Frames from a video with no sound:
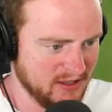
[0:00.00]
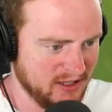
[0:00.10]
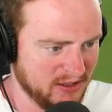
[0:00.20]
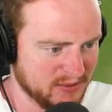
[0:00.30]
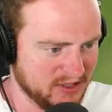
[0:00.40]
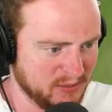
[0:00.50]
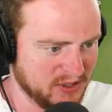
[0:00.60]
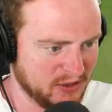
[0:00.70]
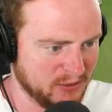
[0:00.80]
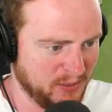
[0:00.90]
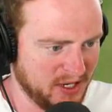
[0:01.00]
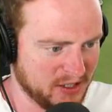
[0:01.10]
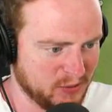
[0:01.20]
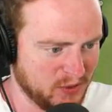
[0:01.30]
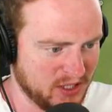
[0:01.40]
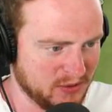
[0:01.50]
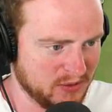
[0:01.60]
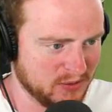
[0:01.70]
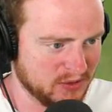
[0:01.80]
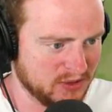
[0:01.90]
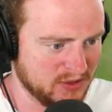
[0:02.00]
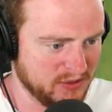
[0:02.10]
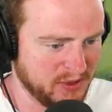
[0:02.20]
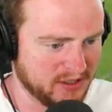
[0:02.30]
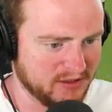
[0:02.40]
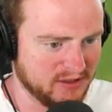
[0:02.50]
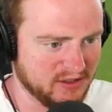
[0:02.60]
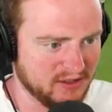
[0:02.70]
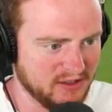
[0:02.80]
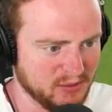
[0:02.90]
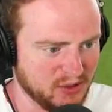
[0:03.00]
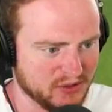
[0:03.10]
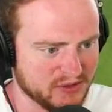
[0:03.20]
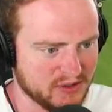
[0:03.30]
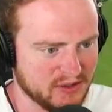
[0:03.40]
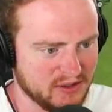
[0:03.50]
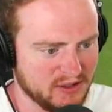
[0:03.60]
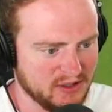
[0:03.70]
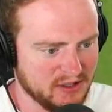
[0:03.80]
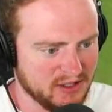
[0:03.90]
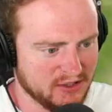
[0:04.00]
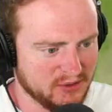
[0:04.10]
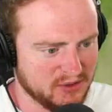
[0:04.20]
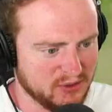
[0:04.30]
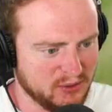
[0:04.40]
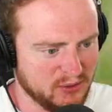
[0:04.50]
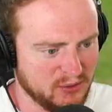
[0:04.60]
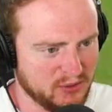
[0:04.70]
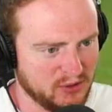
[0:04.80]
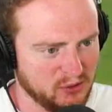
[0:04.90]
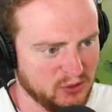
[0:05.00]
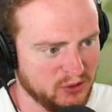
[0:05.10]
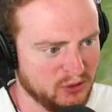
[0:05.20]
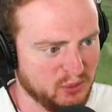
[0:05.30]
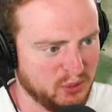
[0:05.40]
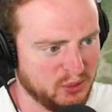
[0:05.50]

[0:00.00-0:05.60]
So then we go back round. Wait, I'm lost. So we do the loop.